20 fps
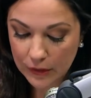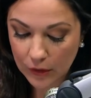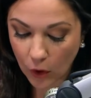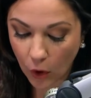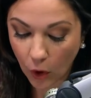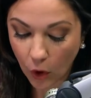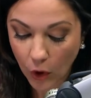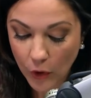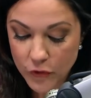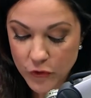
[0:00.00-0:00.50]

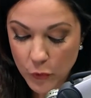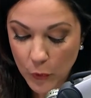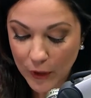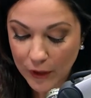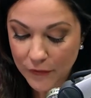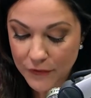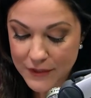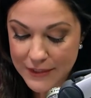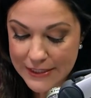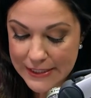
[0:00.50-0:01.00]
All
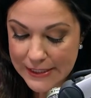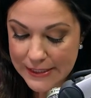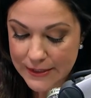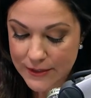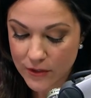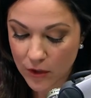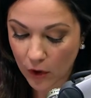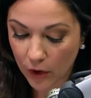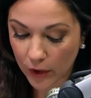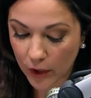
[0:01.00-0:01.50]
12
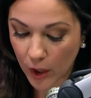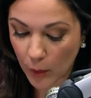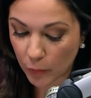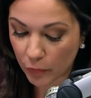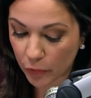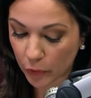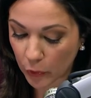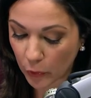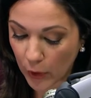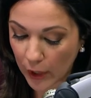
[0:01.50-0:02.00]
seats are up
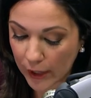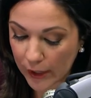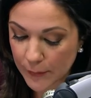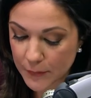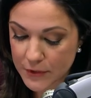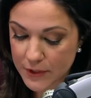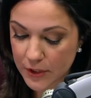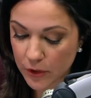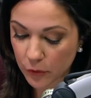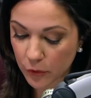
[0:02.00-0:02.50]
for
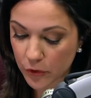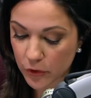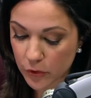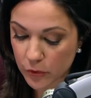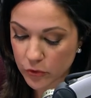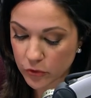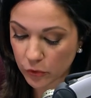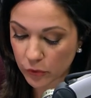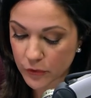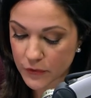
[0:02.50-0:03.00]
grabs here in New
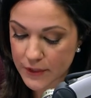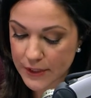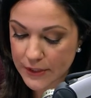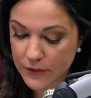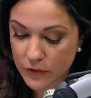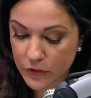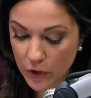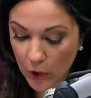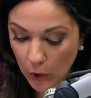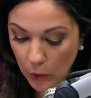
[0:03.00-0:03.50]
Jersey.
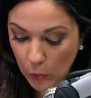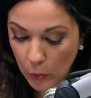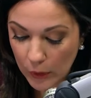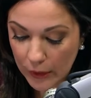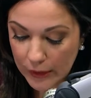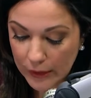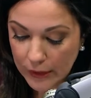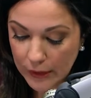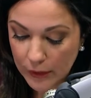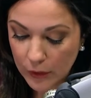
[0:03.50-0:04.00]
So,
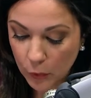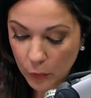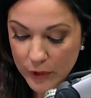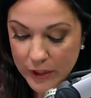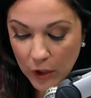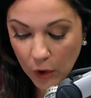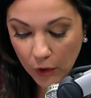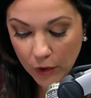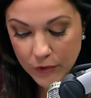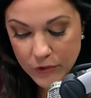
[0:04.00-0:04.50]
we
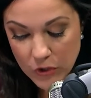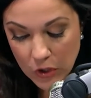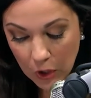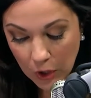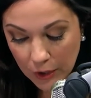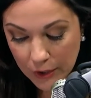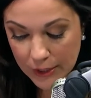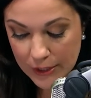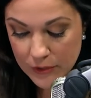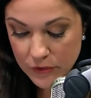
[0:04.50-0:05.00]
are
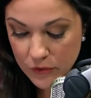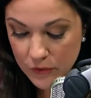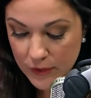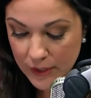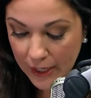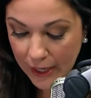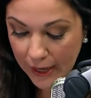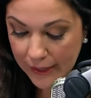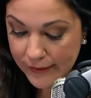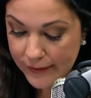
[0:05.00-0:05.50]
talking to the
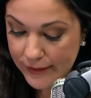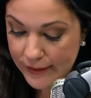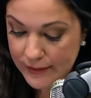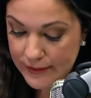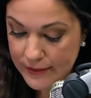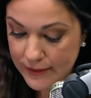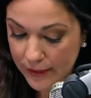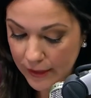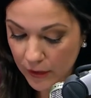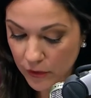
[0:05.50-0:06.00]

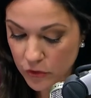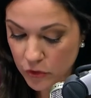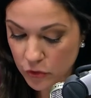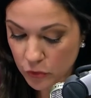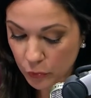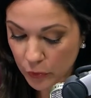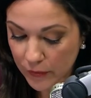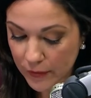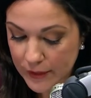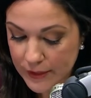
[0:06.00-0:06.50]
candidates and
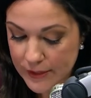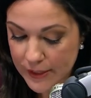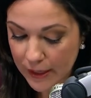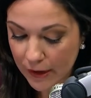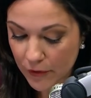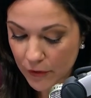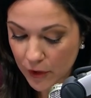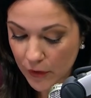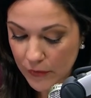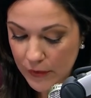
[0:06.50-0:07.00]
drilling
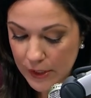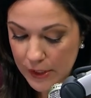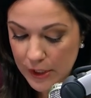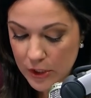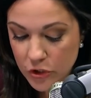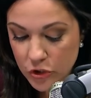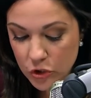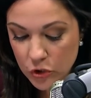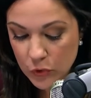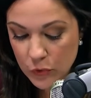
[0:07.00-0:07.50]
down on the
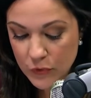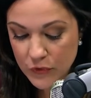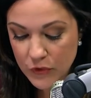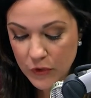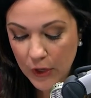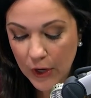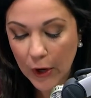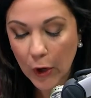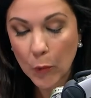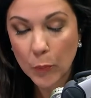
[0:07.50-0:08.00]
issues to
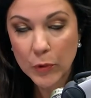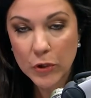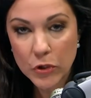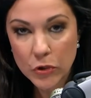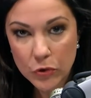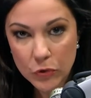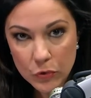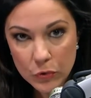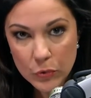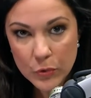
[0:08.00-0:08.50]
help
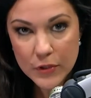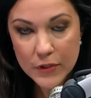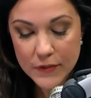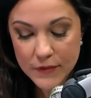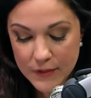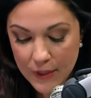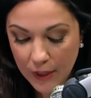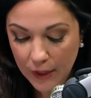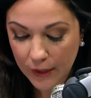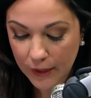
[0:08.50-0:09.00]
you
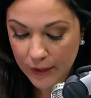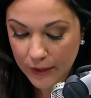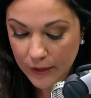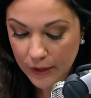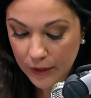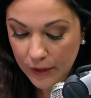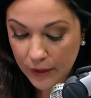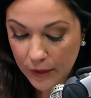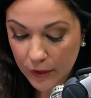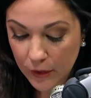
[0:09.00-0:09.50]
decide
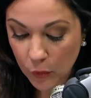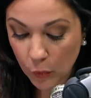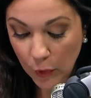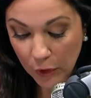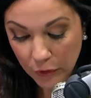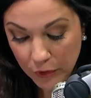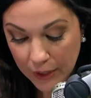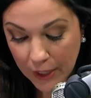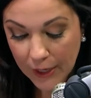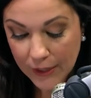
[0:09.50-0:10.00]
where
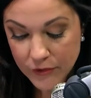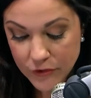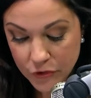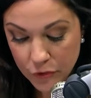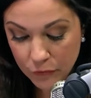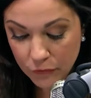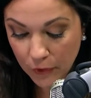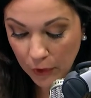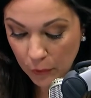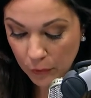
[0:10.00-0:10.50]
to cast
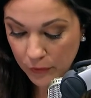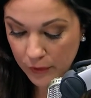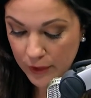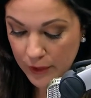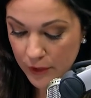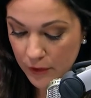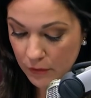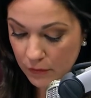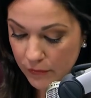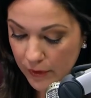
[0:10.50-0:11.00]
your vote
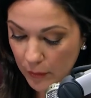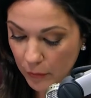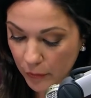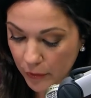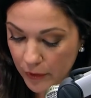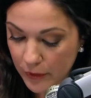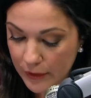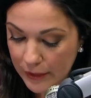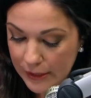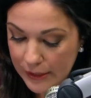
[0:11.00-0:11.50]
in
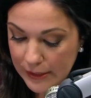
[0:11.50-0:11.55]
November.